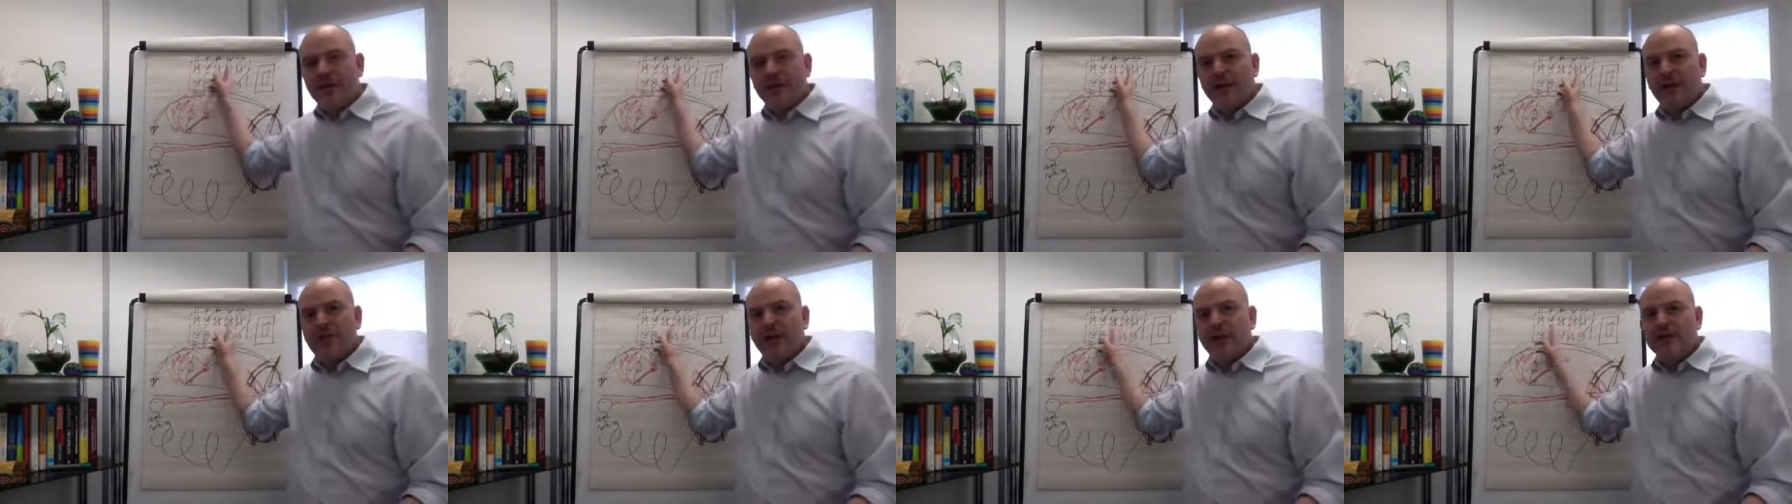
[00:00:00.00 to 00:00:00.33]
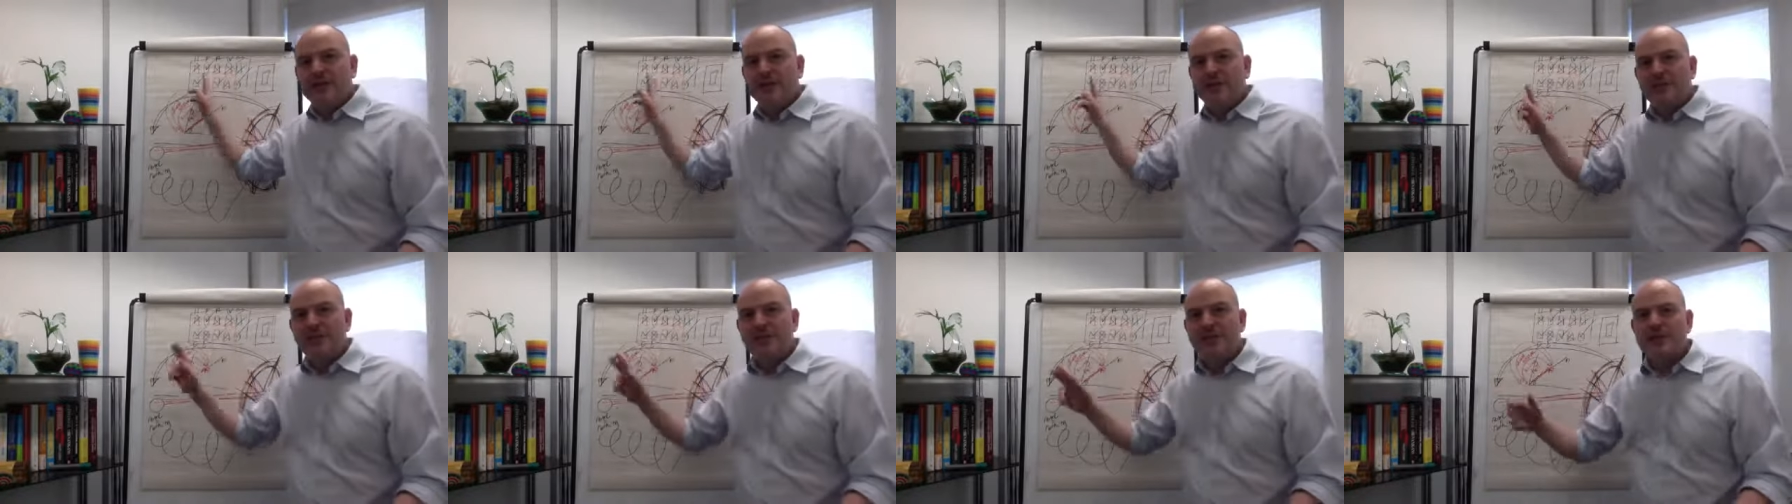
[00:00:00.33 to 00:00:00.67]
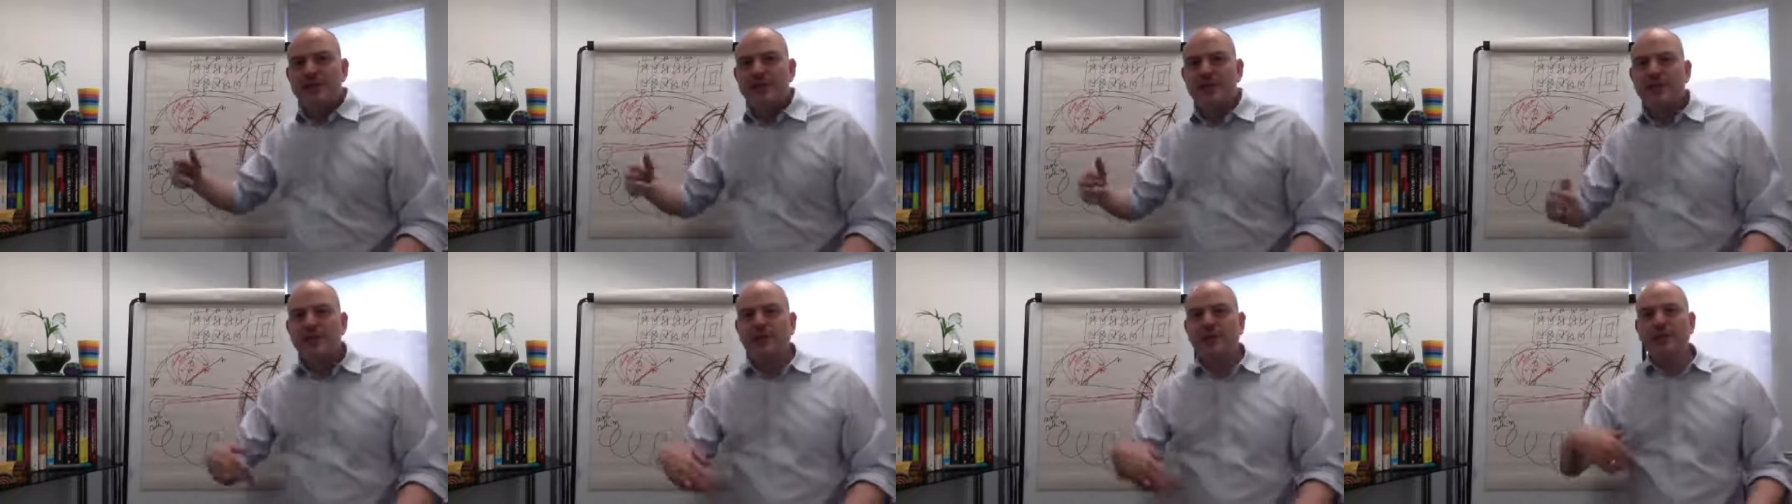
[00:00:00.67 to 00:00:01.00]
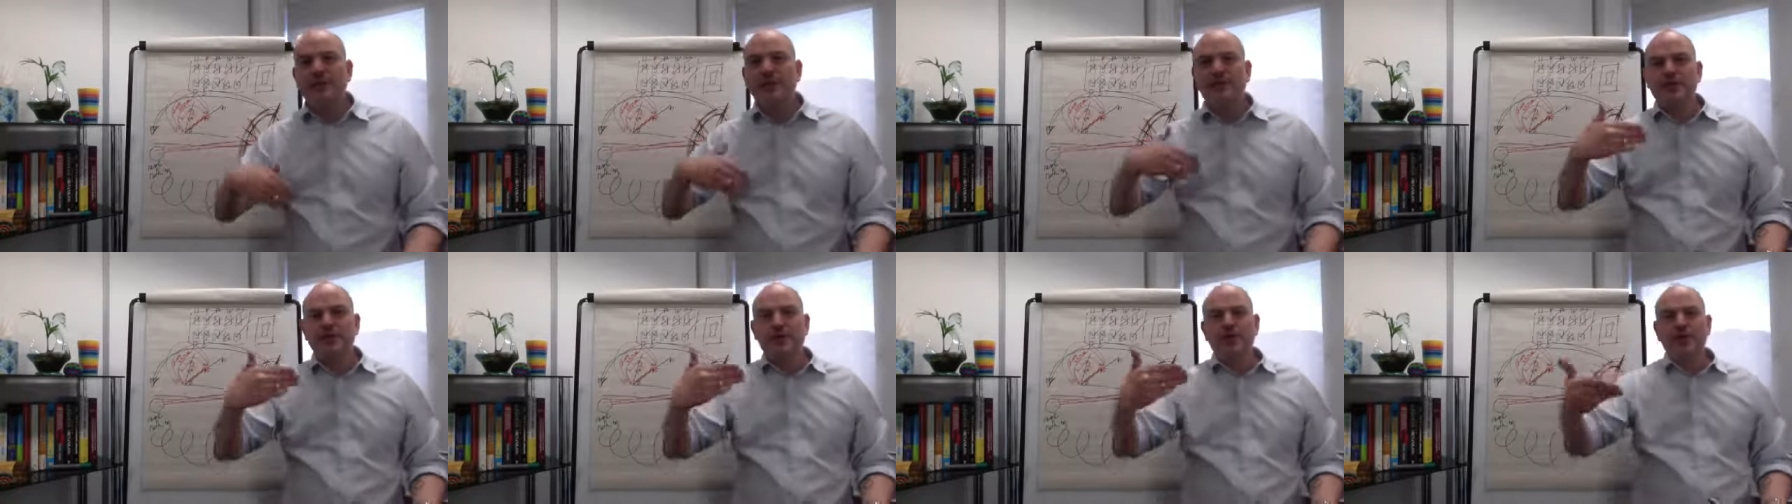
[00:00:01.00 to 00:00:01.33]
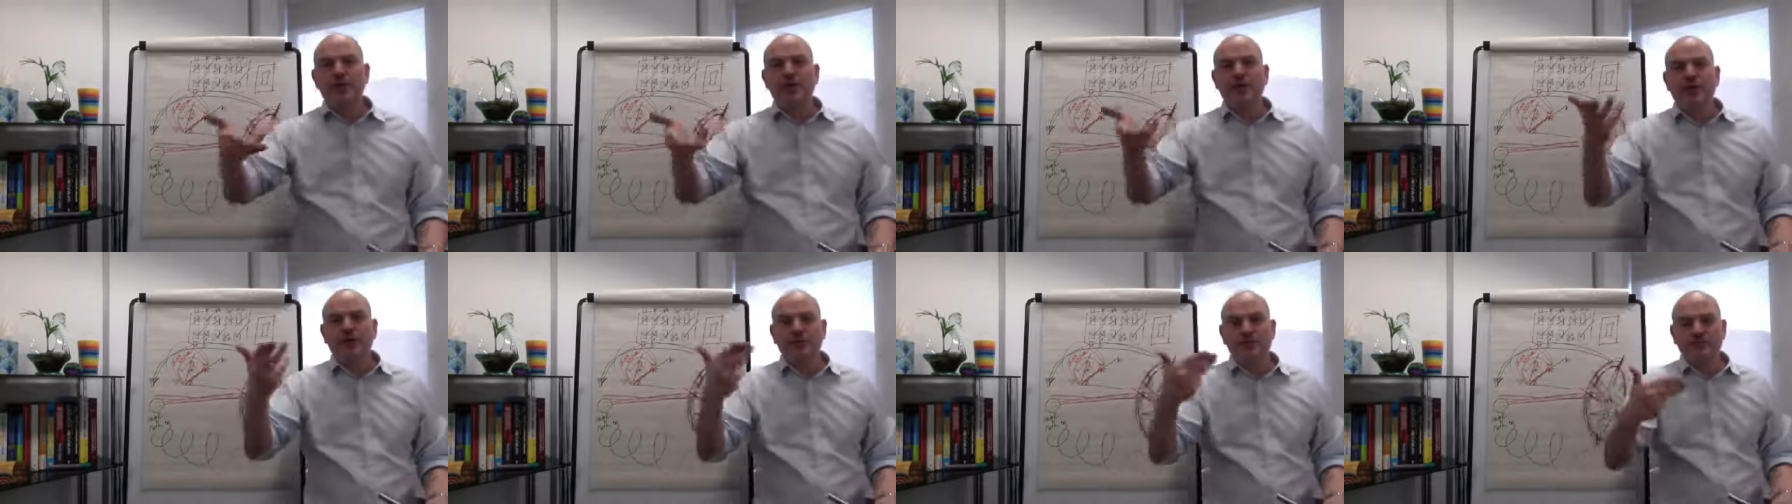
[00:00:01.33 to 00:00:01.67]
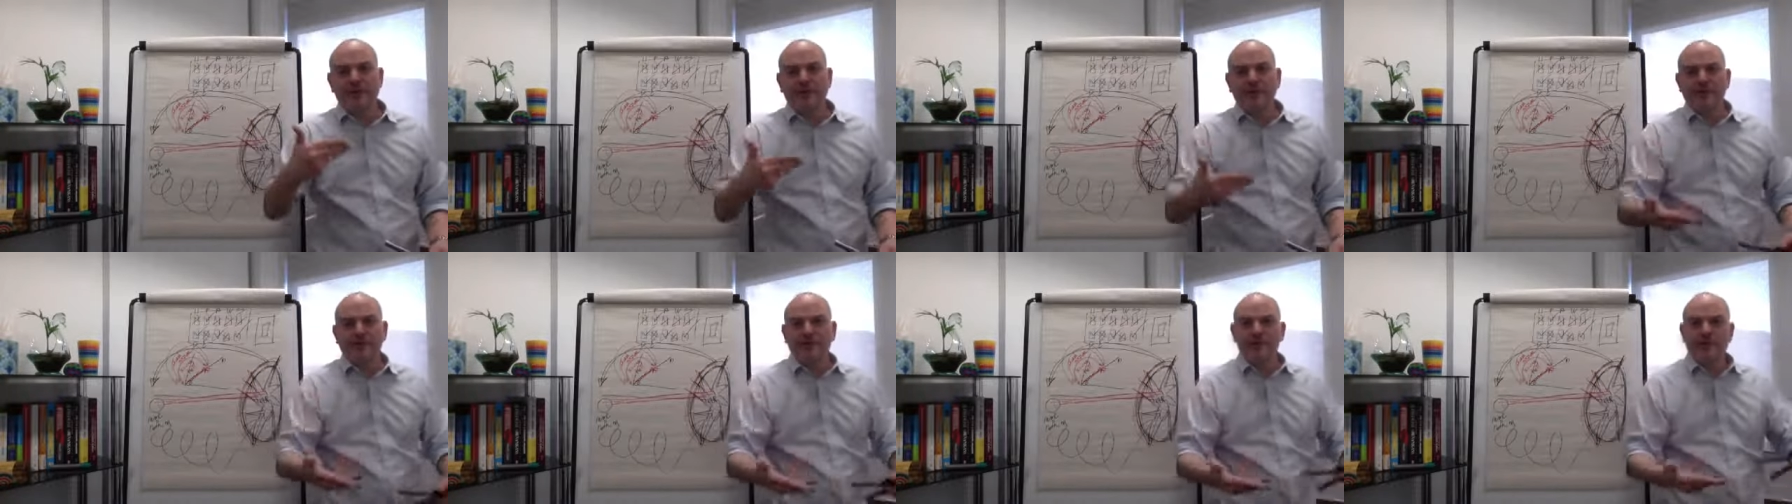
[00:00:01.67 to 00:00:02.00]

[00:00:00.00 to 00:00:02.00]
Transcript: light switch where we turn off and